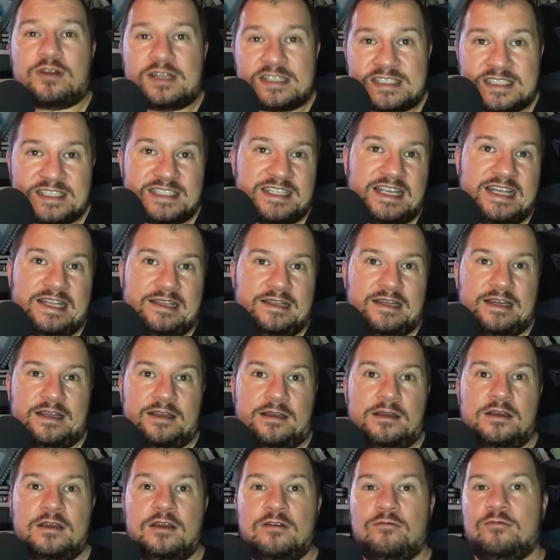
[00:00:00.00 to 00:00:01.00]
a ceiling
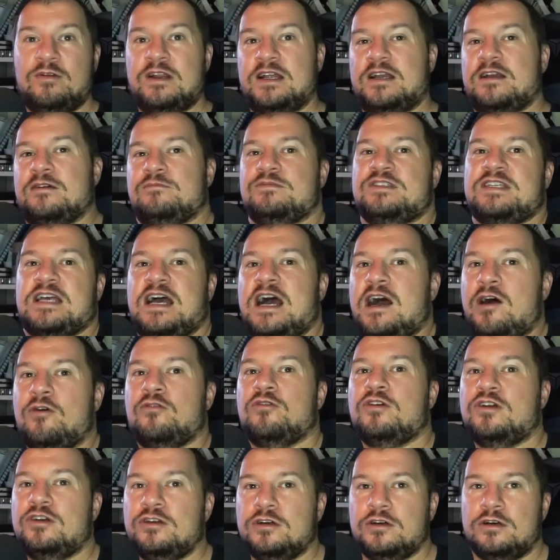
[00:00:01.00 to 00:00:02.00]
when it comes to how
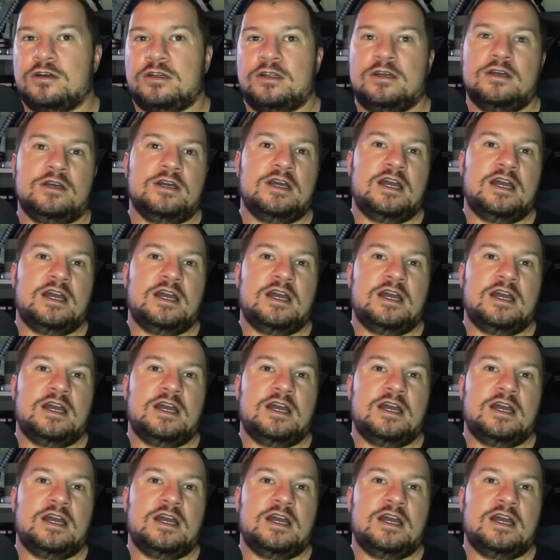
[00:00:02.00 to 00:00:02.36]
good